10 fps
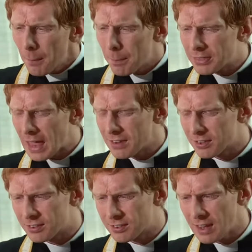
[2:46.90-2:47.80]
but there's
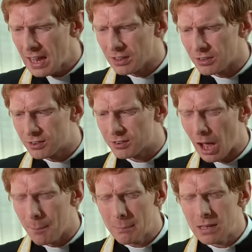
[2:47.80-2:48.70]
a sense,
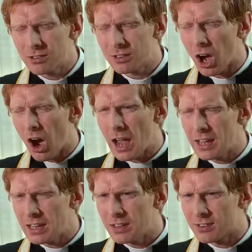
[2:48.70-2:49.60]
a
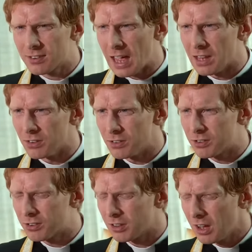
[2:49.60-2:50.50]
misguided
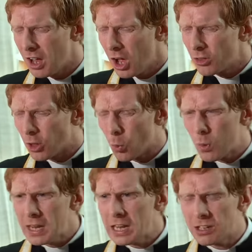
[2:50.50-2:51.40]
sense, that
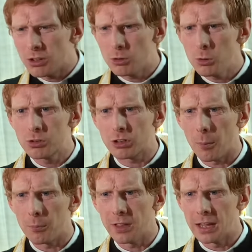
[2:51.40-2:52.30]
we need to do
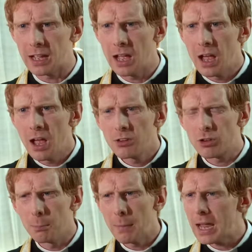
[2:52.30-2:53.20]
something
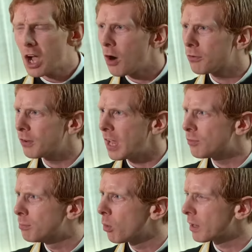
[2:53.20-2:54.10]
to make our
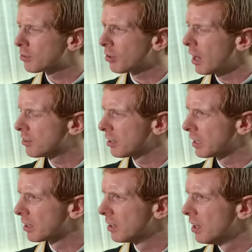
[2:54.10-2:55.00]
faith more
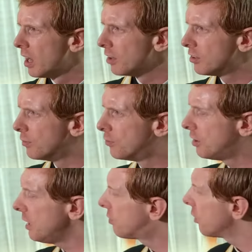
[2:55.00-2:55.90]
exciting, as if
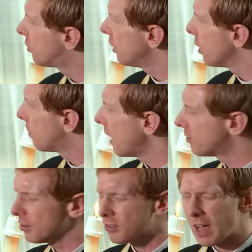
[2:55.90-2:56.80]
Jesus in the
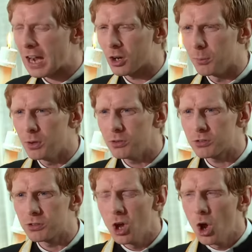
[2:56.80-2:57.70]
Blessed
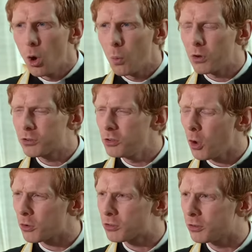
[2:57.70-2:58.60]
Sacrament was
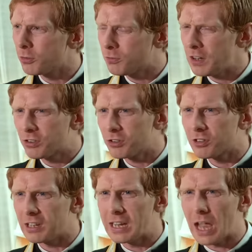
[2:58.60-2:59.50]
not
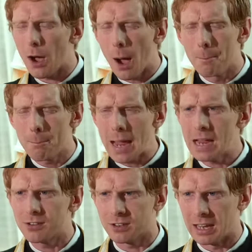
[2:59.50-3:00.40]
sufficiently
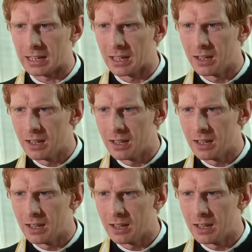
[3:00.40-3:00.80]
amazing,